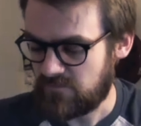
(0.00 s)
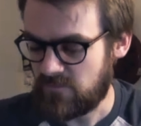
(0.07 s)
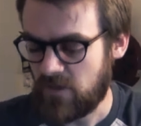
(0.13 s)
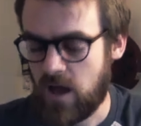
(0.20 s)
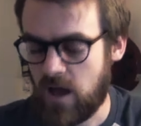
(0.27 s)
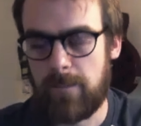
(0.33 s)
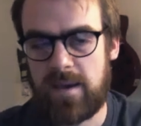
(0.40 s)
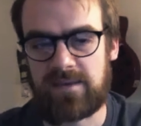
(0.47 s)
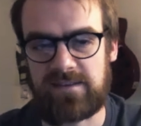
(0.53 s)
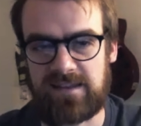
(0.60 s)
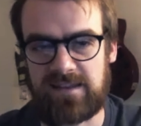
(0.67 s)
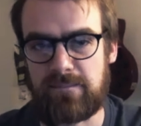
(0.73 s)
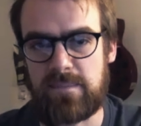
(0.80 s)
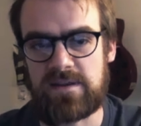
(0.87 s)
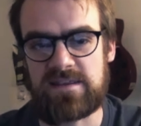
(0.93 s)
basically a
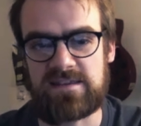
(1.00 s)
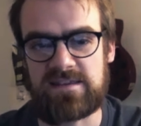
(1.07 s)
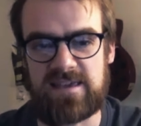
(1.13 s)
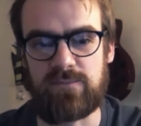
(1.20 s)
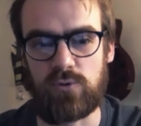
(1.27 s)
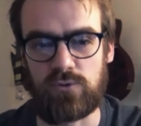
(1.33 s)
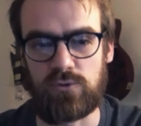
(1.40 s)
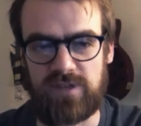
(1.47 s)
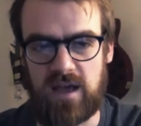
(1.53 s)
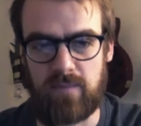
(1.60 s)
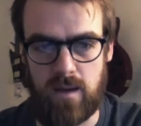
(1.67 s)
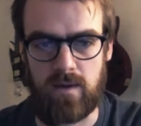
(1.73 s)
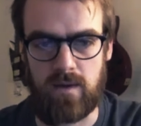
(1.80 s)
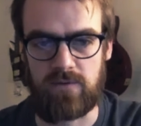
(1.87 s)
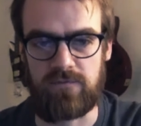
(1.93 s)
MIDI keyboard down by
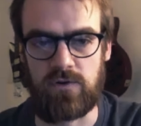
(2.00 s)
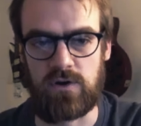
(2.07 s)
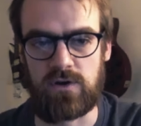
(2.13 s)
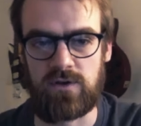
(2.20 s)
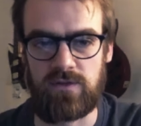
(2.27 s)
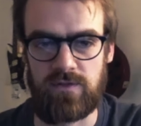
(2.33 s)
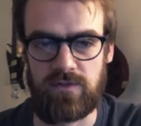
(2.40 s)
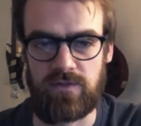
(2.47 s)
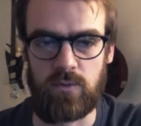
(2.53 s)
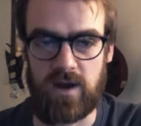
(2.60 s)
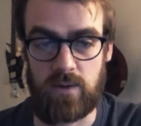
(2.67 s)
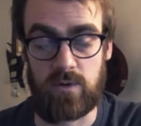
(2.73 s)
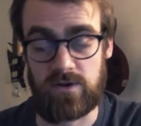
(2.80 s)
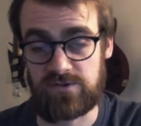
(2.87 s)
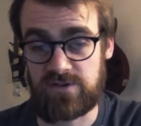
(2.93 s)
my foot, that when I
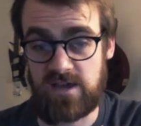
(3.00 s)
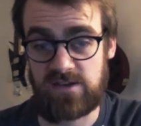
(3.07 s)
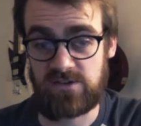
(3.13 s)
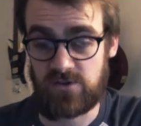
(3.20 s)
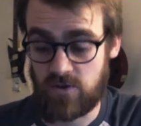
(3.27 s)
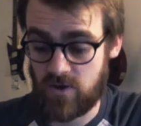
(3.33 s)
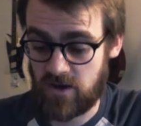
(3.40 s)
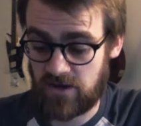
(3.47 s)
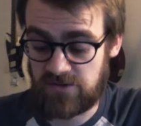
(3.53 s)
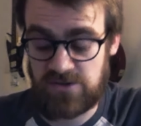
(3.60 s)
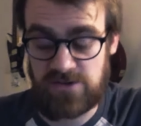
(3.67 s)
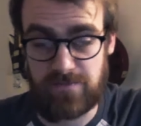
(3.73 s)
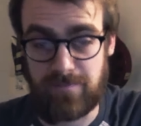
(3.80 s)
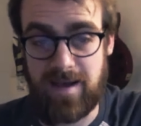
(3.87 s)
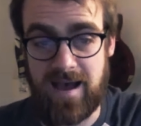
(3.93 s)
want to change song, I can
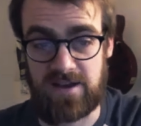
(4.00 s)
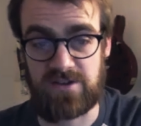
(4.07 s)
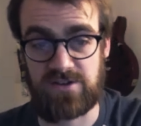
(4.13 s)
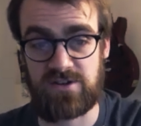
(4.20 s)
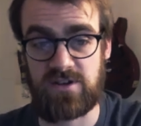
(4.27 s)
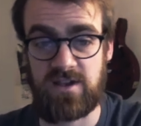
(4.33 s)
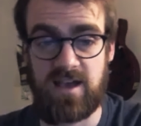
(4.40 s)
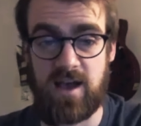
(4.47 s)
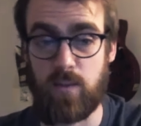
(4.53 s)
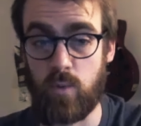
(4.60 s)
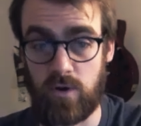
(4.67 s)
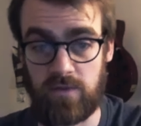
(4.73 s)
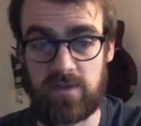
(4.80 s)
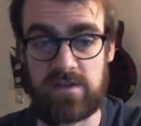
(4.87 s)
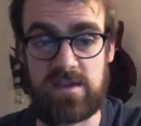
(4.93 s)
just mash, and one of
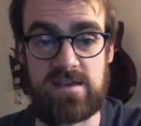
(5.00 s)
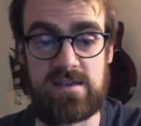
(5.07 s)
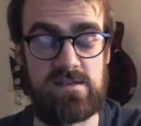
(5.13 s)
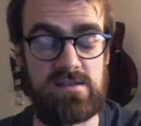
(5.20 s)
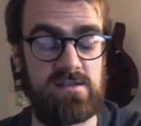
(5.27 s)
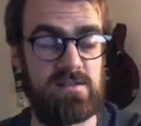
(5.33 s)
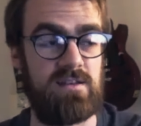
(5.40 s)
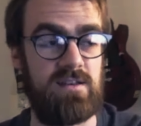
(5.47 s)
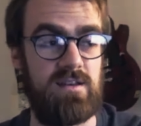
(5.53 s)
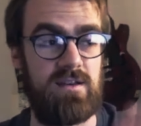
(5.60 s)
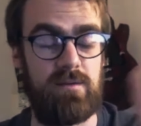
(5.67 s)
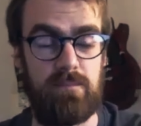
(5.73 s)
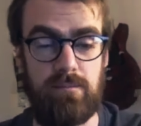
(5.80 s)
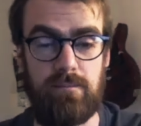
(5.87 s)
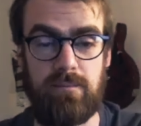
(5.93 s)
the keys
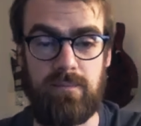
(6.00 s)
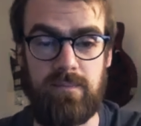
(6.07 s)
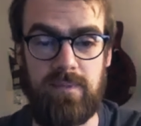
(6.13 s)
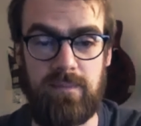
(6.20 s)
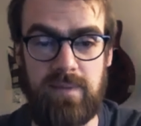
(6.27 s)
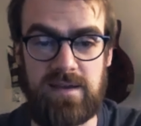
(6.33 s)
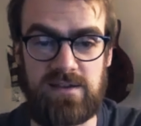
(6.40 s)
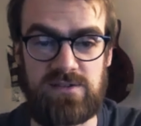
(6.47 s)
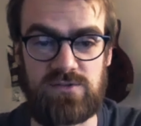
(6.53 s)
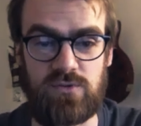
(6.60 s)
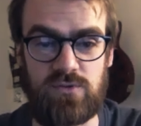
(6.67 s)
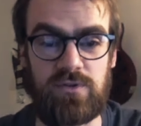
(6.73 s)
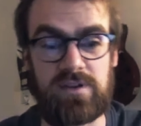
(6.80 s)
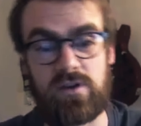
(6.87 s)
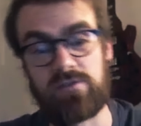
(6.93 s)
makes sure
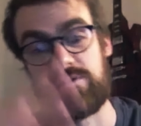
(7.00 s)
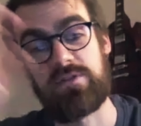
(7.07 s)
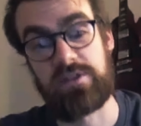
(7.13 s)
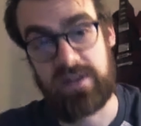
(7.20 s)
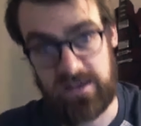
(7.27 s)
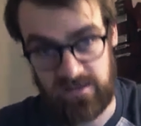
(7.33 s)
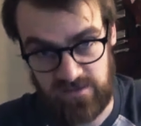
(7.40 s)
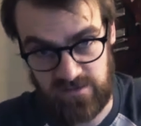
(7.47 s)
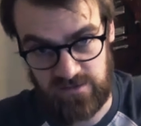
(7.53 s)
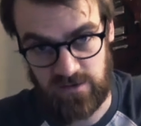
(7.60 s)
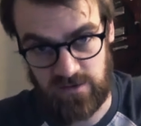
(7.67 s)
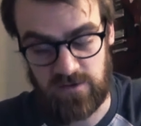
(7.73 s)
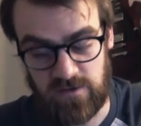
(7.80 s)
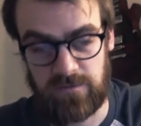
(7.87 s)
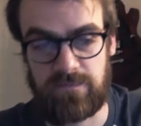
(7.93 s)
that it goes to the next
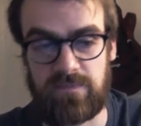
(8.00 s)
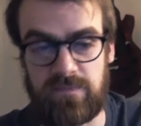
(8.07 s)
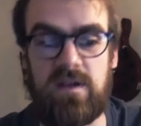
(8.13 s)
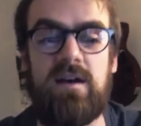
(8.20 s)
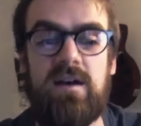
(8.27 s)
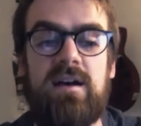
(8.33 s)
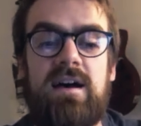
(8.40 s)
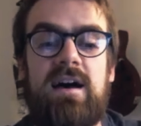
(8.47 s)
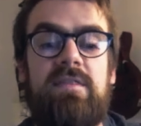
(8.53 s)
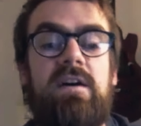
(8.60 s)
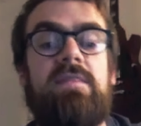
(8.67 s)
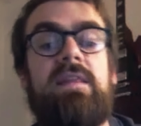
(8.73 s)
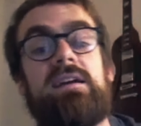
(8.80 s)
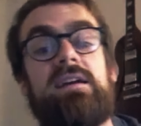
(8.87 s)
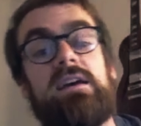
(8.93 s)
song, and then
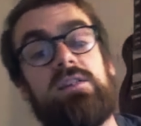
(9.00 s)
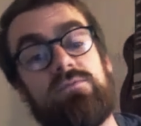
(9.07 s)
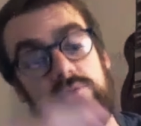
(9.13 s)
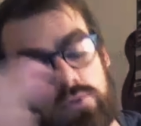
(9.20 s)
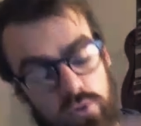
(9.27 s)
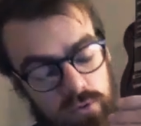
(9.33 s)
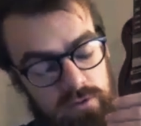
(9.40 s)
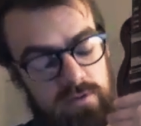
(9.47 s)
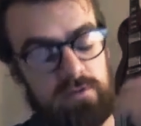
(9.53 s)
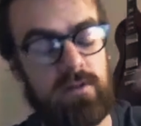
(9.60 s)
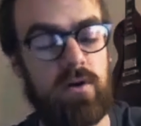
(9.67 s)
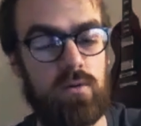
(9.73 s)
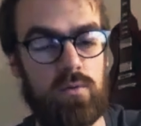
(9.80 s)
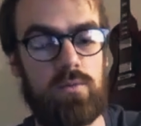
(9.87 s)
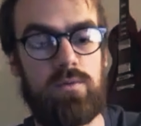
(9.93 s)
that gets recorded
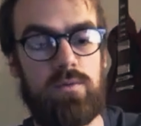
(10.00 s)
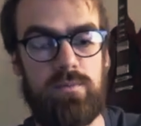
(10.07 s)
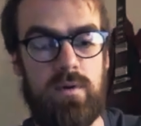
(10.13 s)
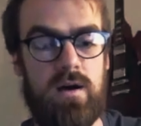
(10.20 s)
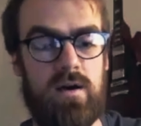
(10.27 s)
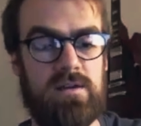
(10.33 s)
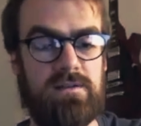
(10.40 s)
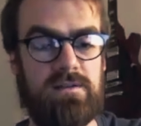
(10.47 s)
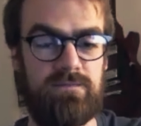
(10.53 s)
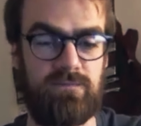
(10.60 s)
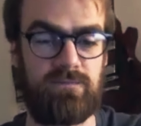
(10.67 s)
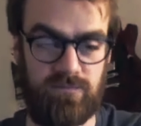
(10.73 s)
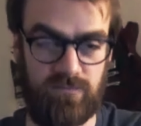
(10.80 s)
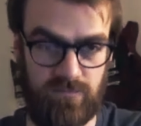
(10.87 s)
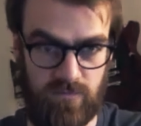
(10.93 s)
along with my
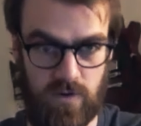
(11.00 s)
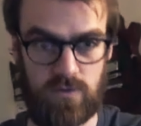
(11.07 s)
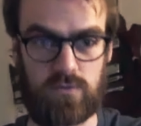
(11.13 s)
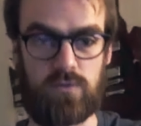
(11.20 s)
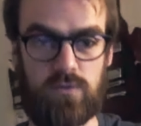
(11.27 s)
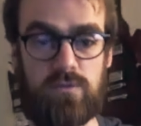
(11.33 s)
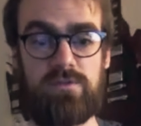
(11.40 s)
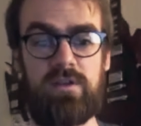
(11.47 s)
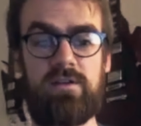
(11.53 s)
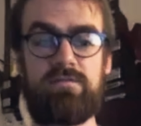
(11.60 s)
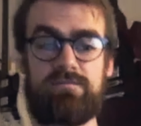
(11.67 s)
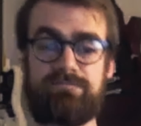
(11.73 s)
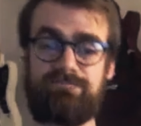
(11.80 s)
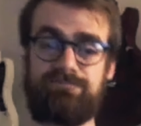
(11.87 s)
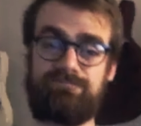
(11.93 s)
vocals and stuff.
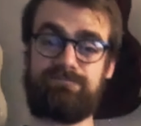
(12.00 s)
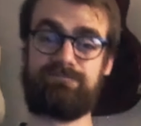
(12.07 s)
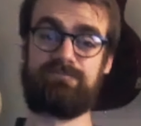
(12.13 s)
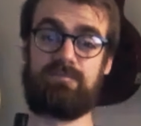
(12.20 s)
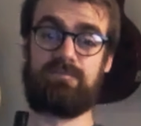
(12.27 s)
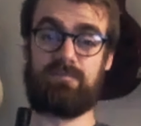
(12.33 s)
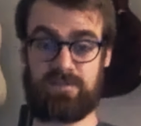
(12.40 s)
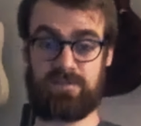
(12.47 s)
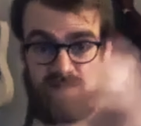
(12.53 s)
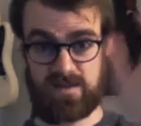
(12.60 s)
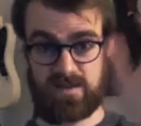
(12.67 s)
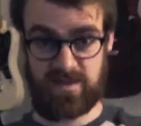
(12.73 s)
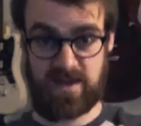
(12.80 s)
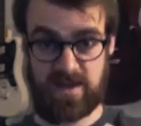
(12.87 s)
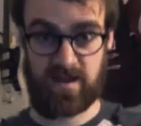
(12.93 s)
So
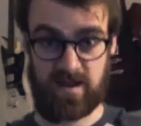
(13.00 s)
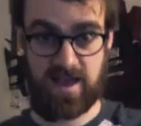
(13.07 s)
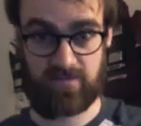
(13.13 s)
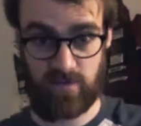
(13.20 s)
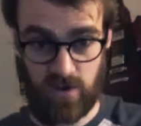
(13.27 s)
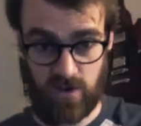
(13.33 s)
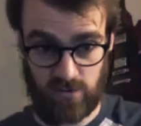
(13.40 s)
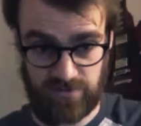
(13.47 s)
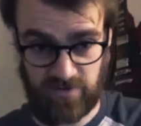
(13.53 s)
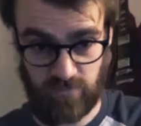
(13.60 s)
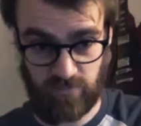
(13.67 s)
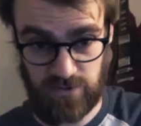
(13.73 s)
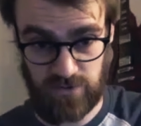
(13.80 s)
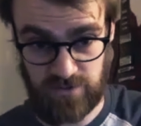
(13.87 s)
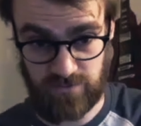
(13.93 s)
then I have a whole set of
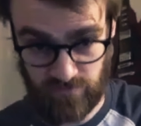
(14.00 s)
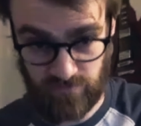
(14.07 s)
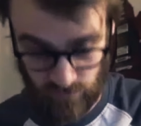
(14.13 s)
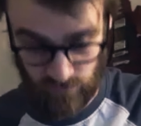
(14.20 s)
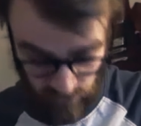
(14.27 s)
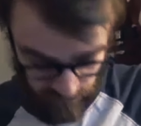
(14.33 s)
worship that's recorded